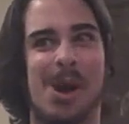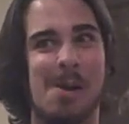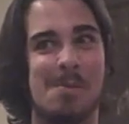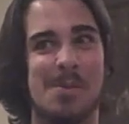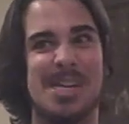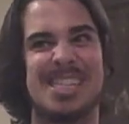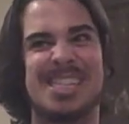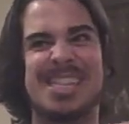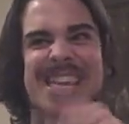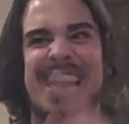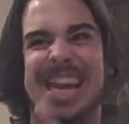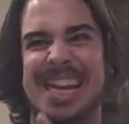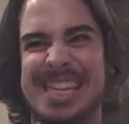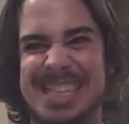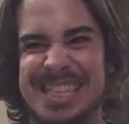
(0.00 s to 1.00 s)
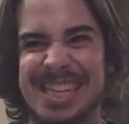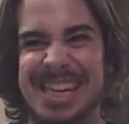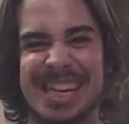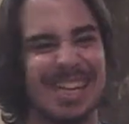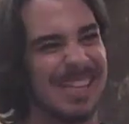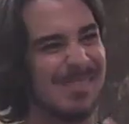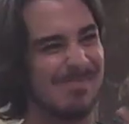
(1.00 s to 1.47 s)
Umbridge kicks
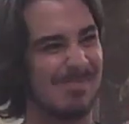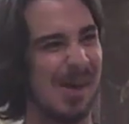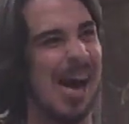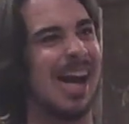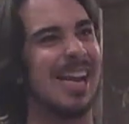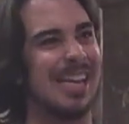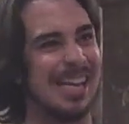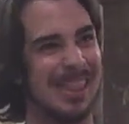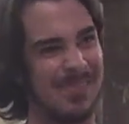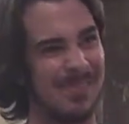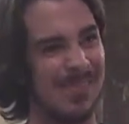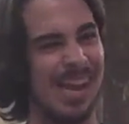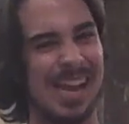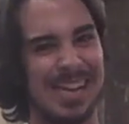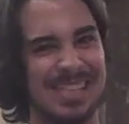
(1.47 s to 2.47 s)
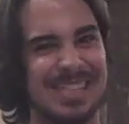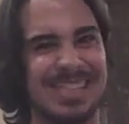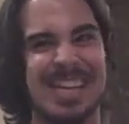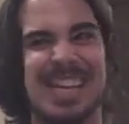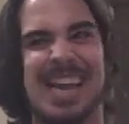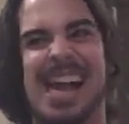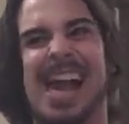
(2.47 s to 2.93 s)
Bonnie in the
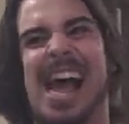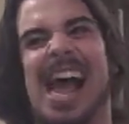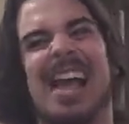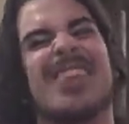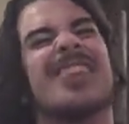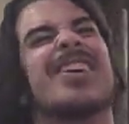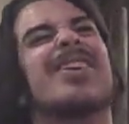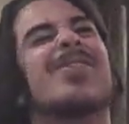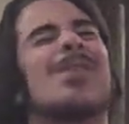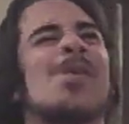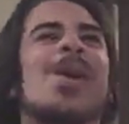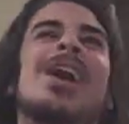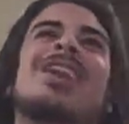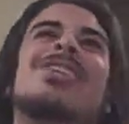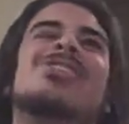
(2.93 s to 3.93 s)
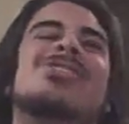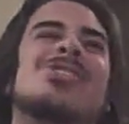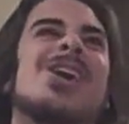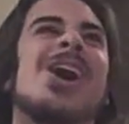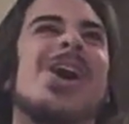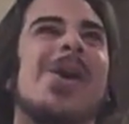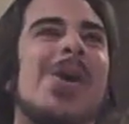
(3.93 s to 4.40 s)
face. And one
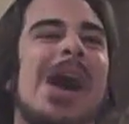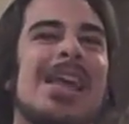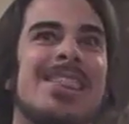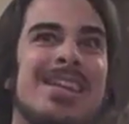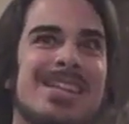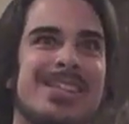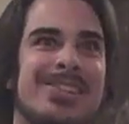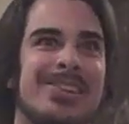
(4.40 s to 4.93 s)
show, I think it